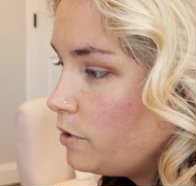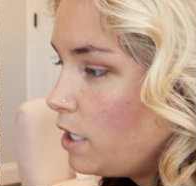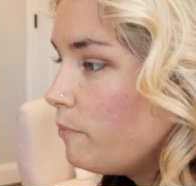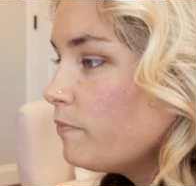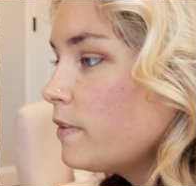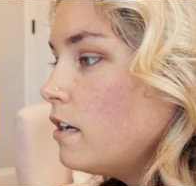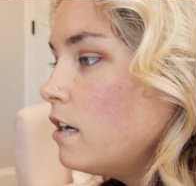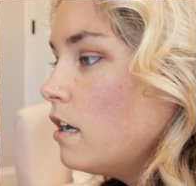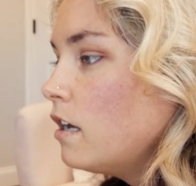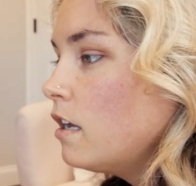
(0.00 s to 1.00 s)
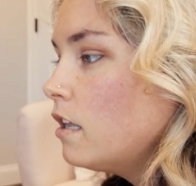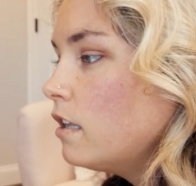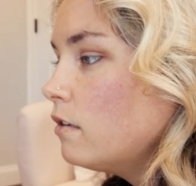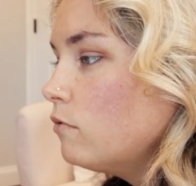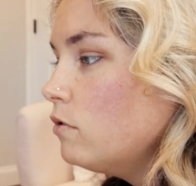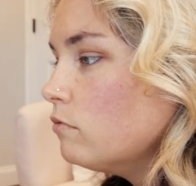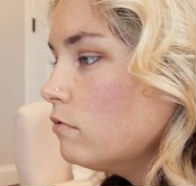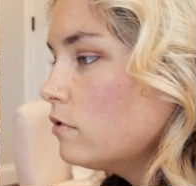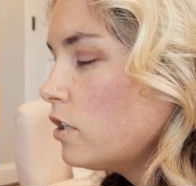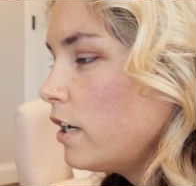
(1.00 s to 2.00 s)
So, ooh,
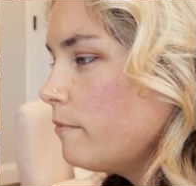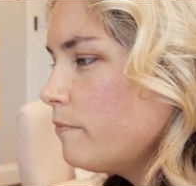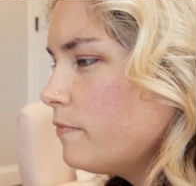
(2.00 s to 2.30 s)
sorry.